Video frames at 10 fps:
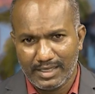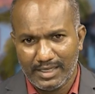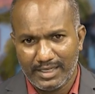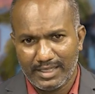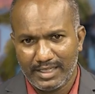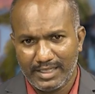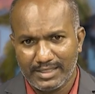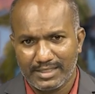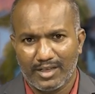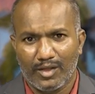
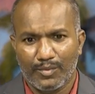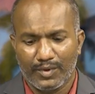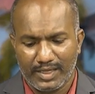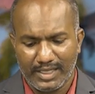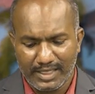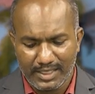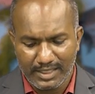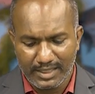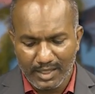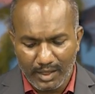The
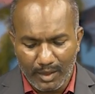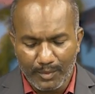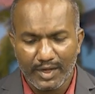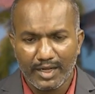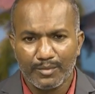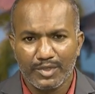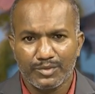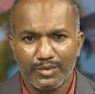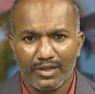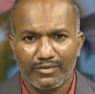operating
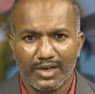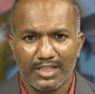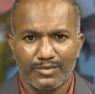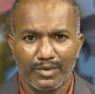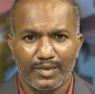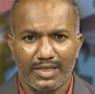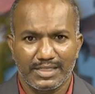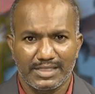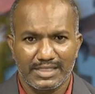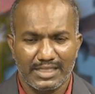principle of transformer
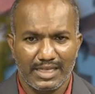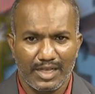is